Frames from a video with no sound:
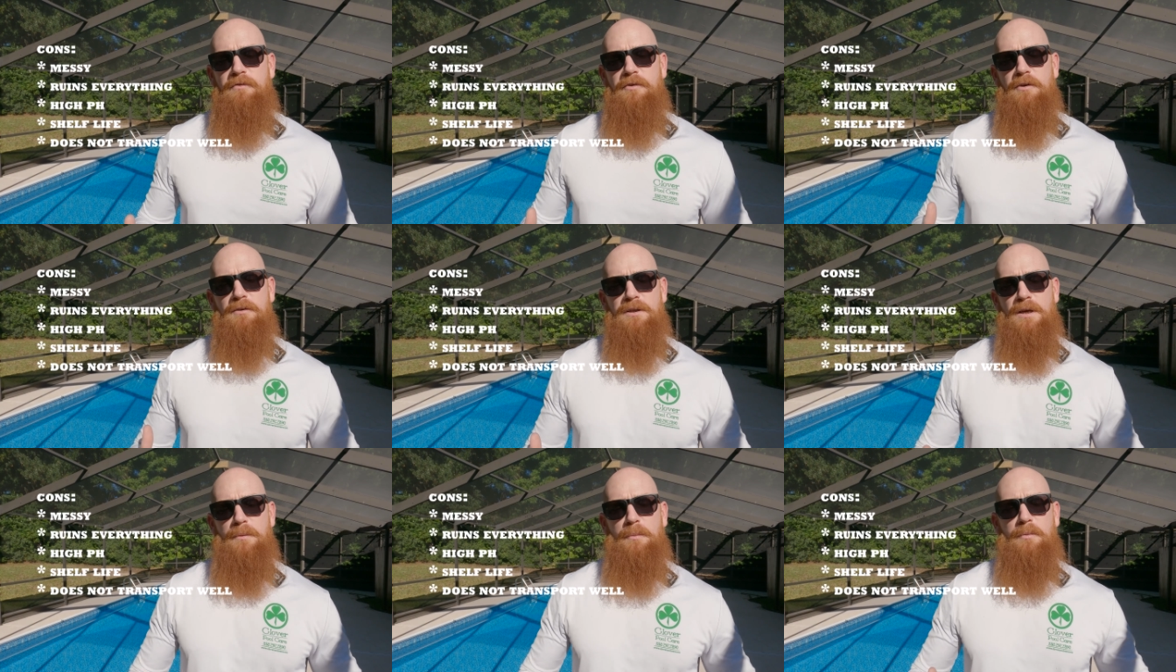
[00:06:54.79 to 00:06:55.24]

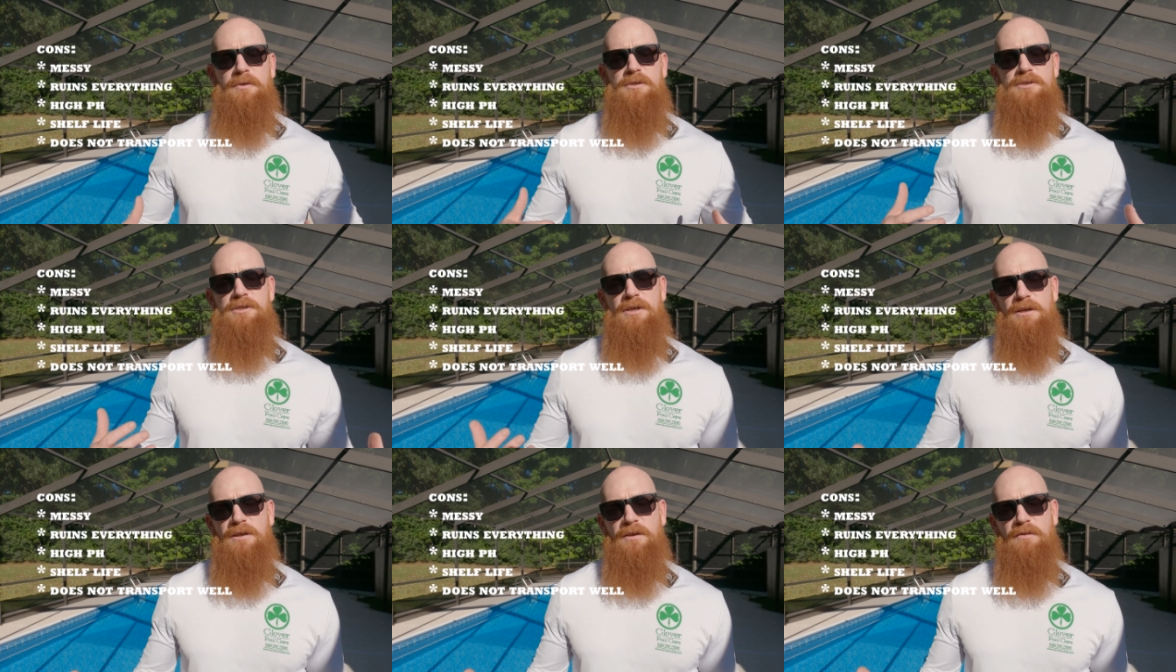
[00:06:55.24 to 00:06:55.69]
filled up with
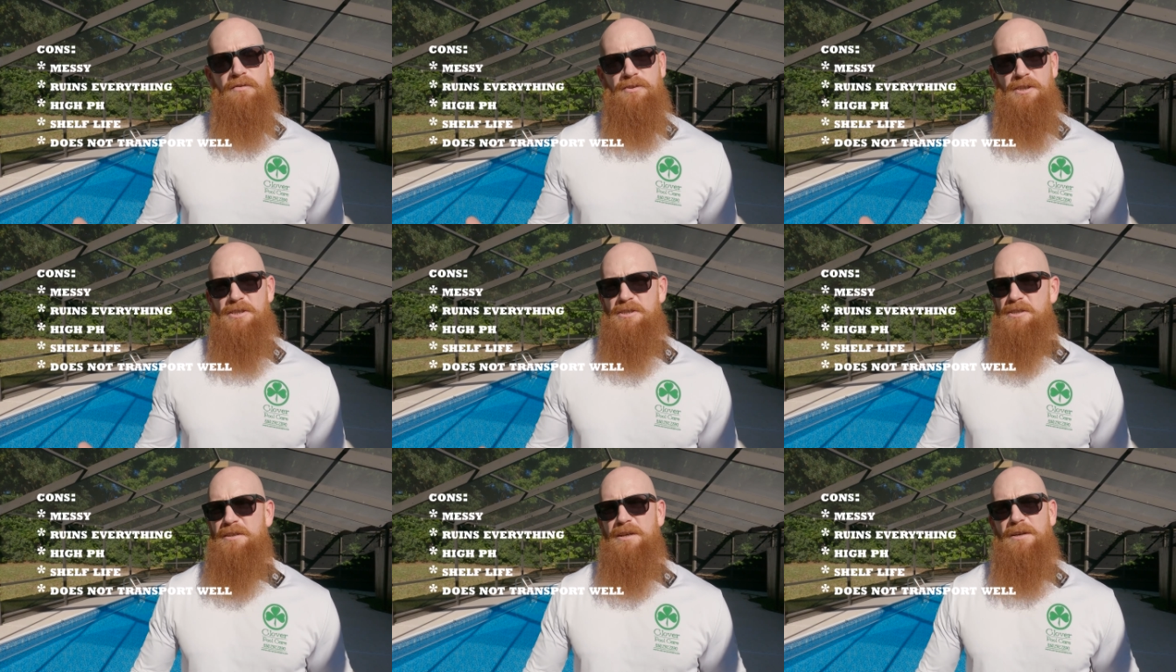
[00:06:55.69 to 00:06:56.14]
jugs
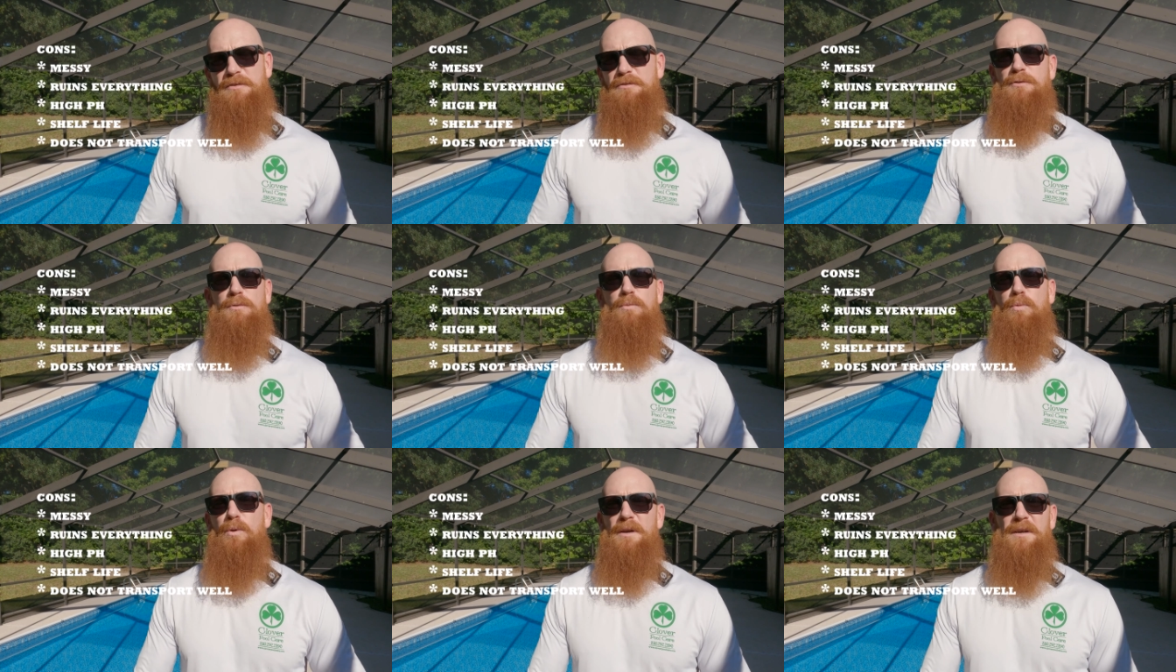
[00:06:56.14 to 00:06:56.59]
just to get
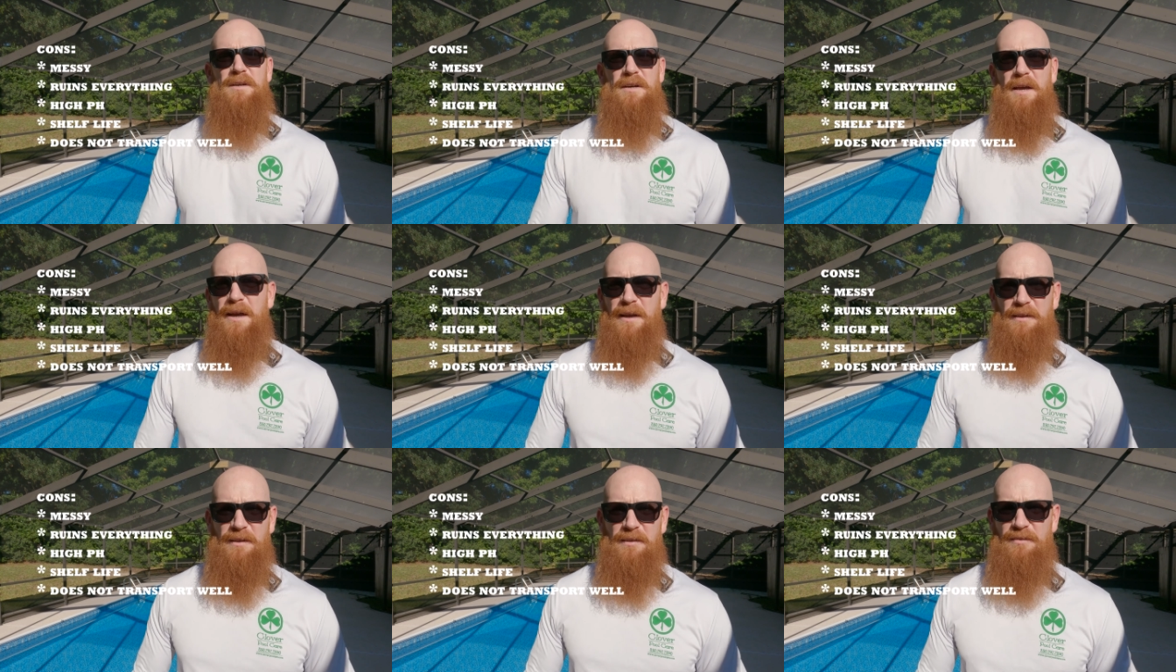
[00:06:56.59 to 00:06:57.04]
through one
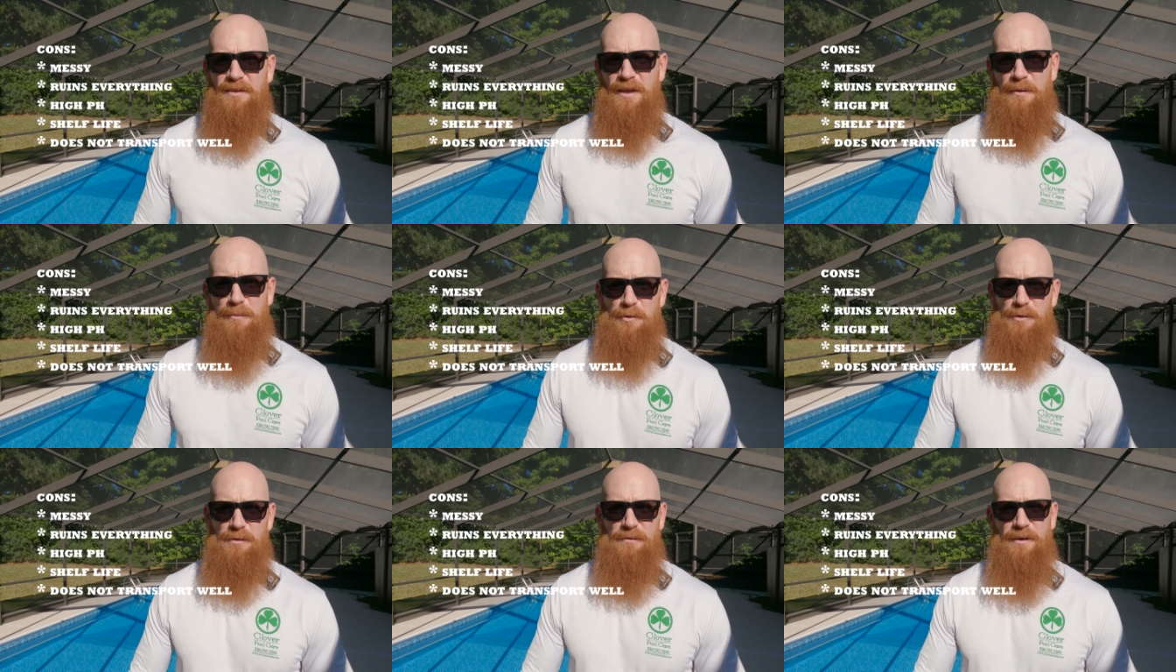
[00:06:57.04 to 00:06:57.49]
day in the
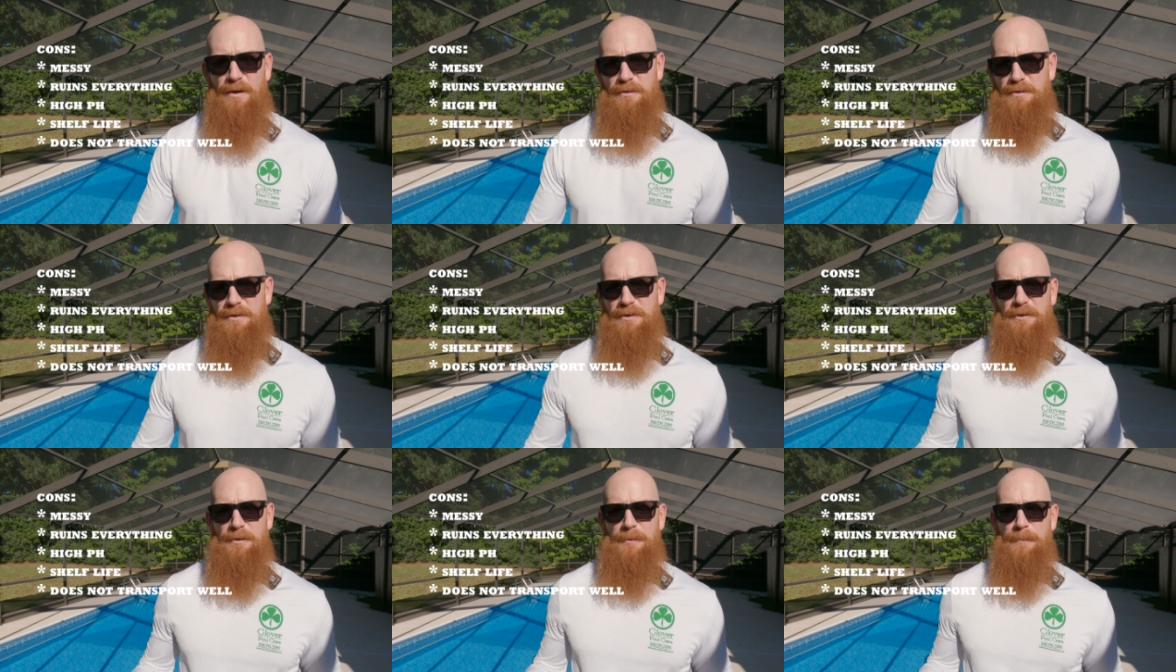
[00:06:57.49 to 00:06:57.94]
summer
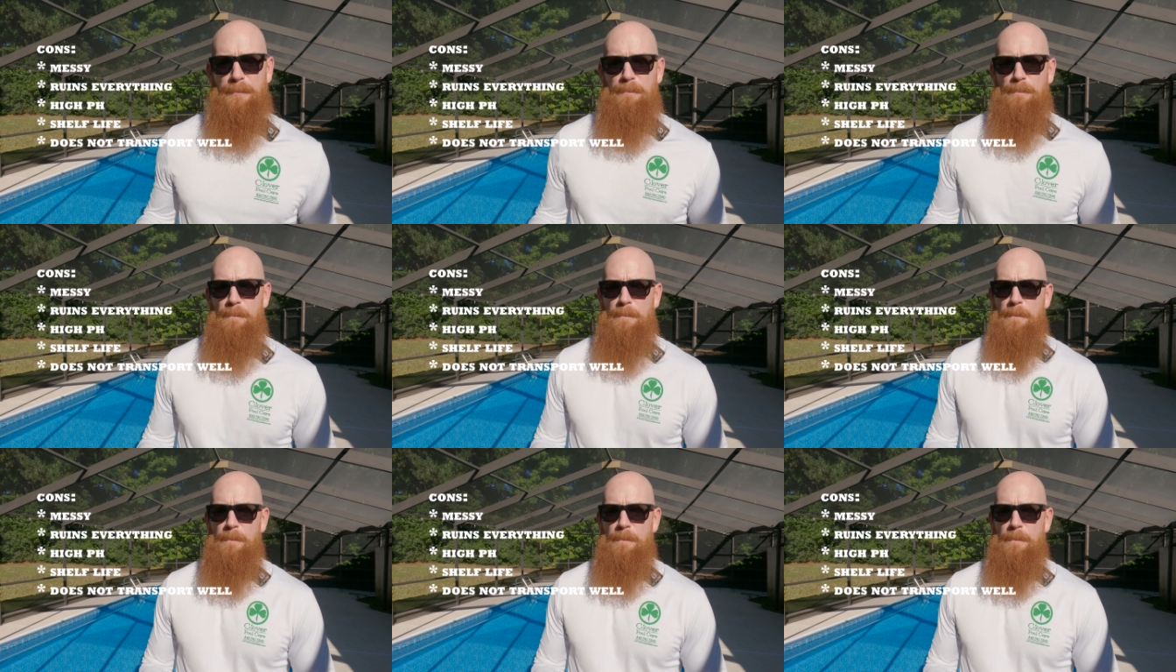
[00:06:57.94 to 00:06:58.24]
around here.